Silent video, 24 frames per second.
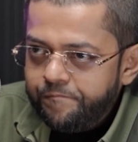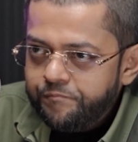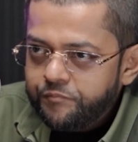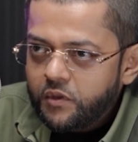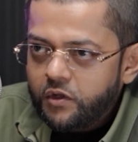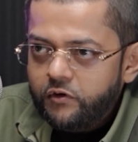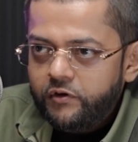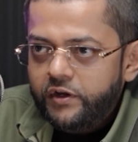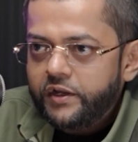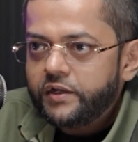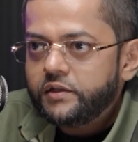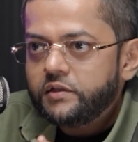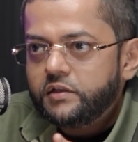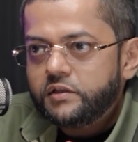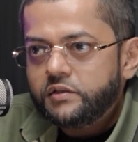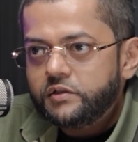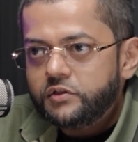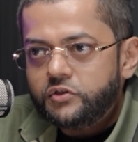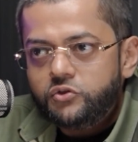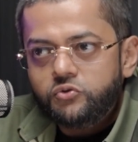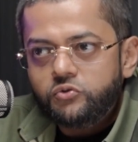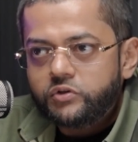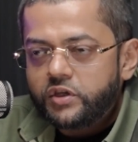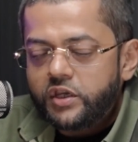Right? In the
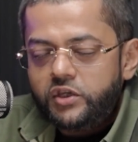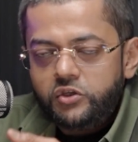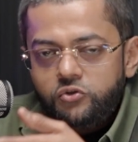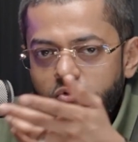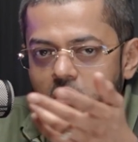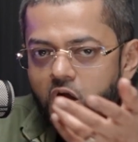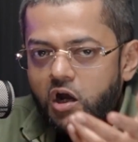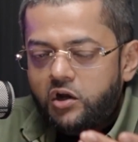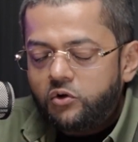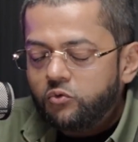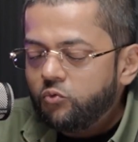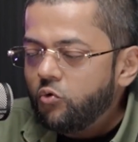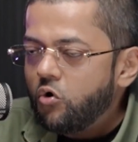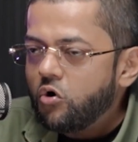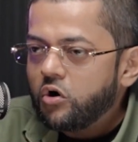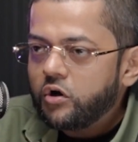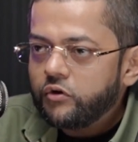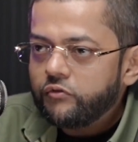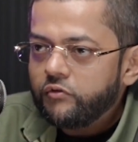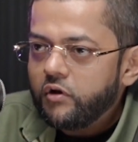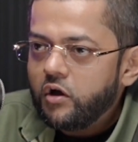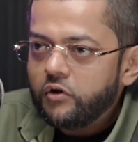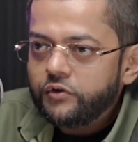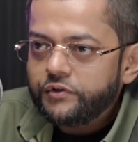UK, you can't walk
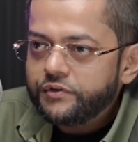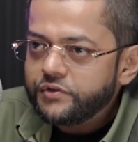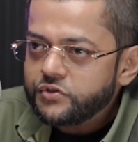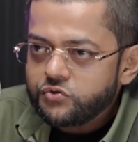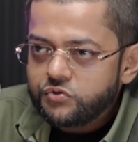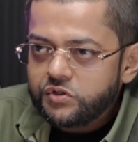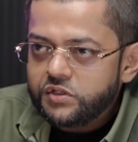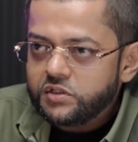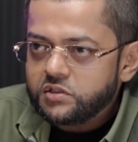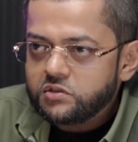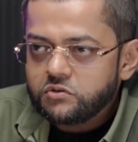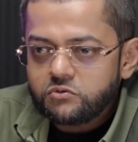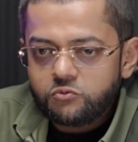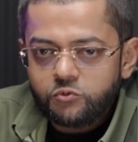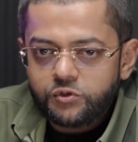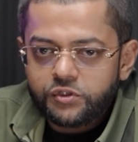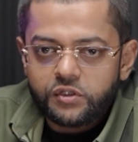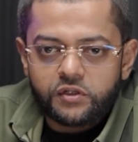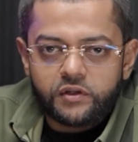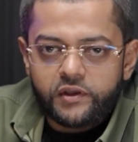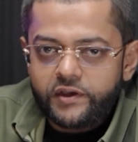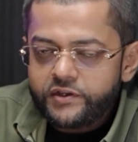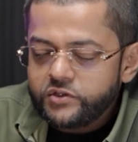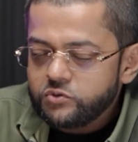around the streets with a
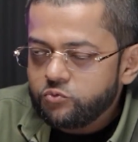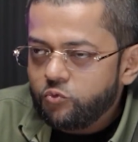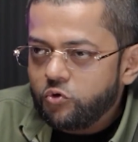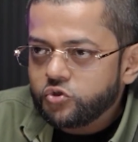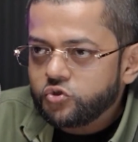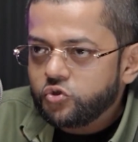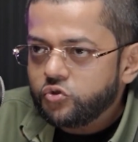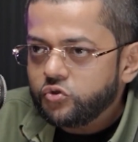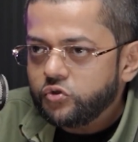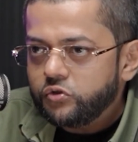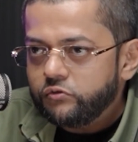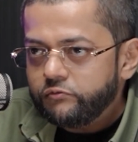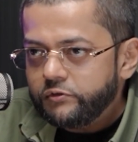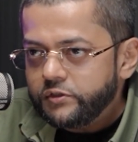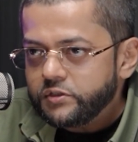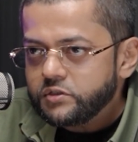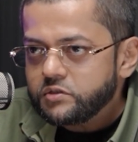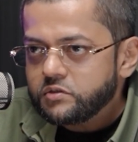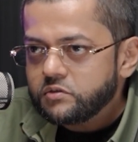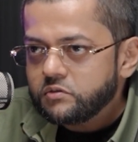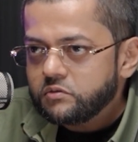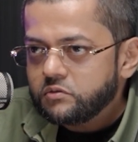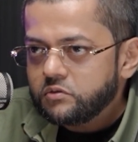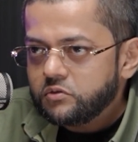nice watch on your wrist.
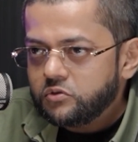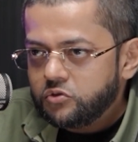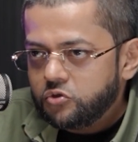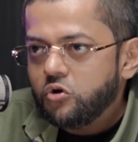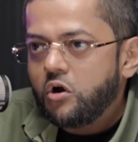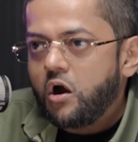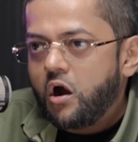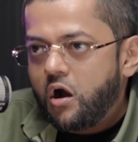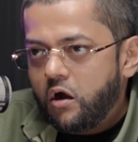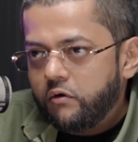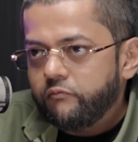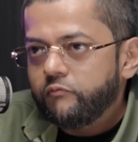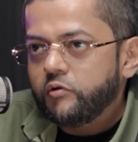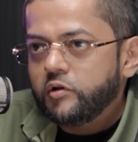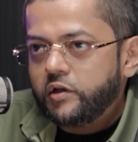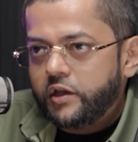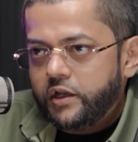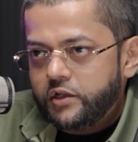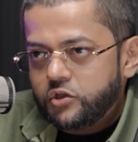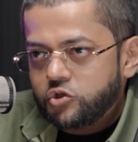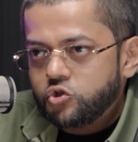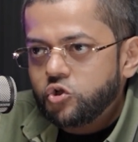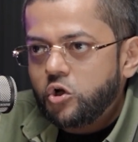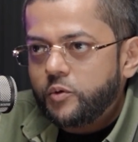Your arm will get
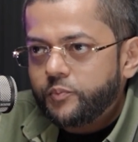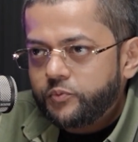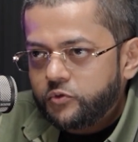chopped